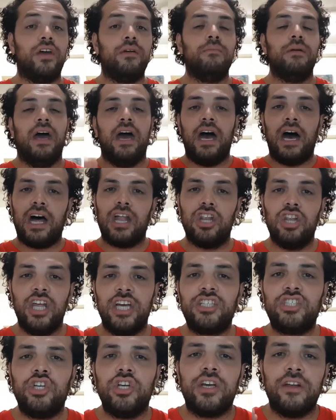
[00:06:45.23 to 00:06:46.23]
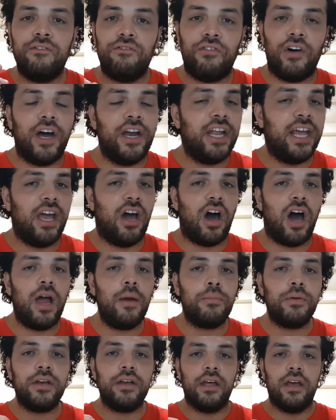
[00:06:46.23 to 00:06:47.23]
them, unless you can find a
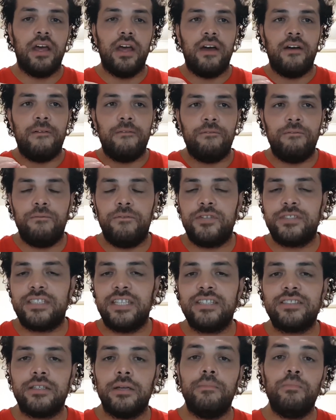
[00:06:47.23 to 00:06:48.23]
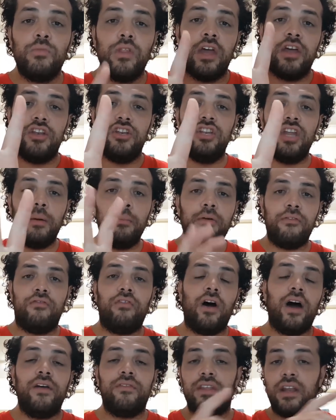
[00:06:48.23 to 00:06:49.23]
hybrid system number
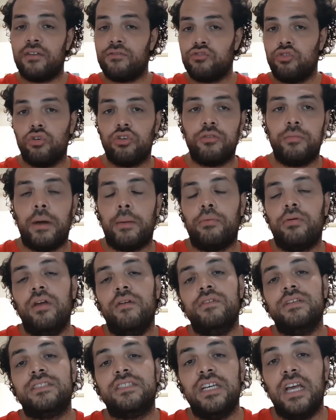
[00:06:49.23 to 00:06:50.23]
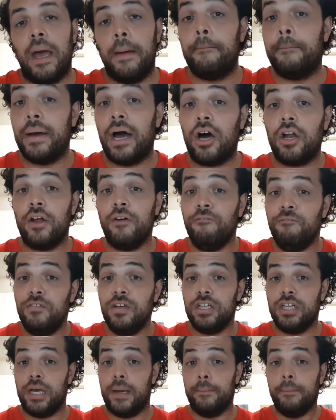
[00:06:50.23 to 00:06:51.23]
five that I've talked about previously about
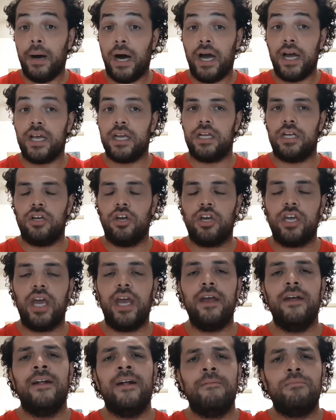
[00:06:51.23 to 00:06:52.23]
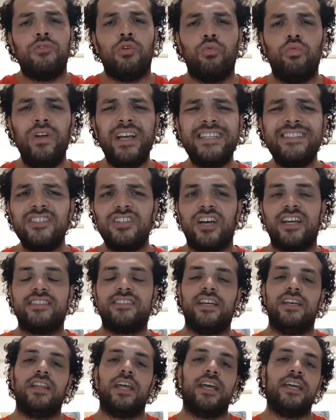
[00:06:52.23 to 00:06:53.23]
affiliate marketing. Okay. The reason I
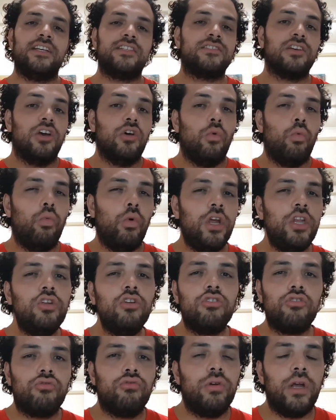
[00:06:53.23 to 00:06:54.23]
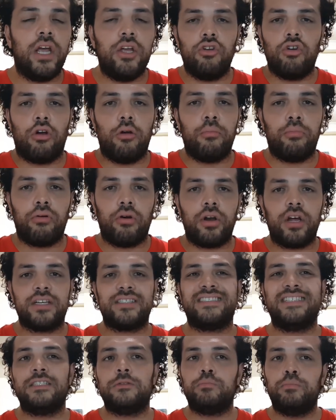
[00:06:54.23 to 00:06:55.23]
say that is when you create your own
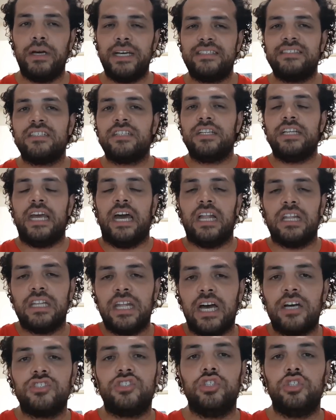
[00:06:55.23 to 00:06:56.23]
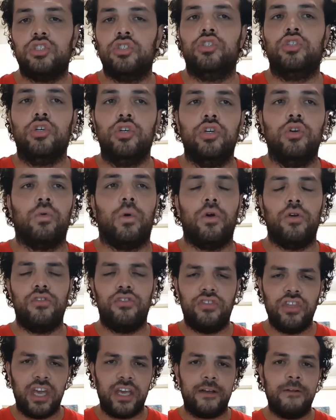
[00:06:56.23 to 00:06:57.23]
products, this basically allows you to do your own
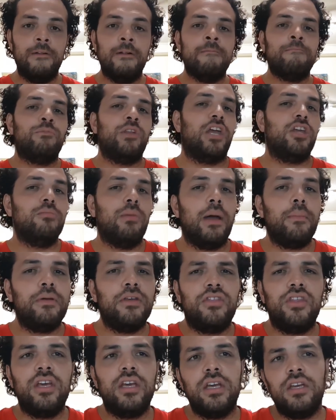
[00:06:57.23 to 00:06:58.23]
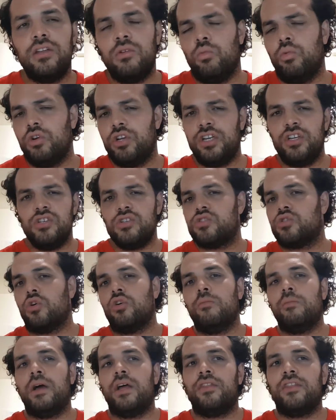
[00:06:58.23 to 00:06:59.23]
thing. Now you might be thinking, well, didn't you talk
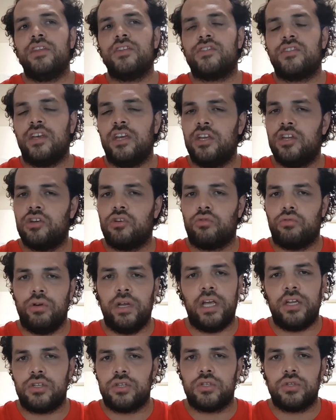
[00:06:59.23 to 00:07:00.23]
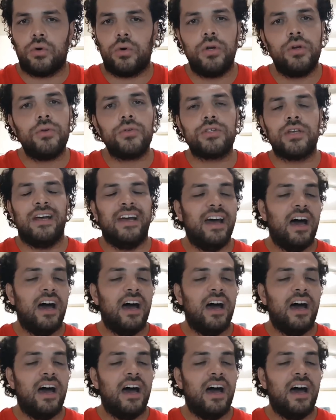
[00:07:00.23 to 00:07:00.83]
about this in create tutorials?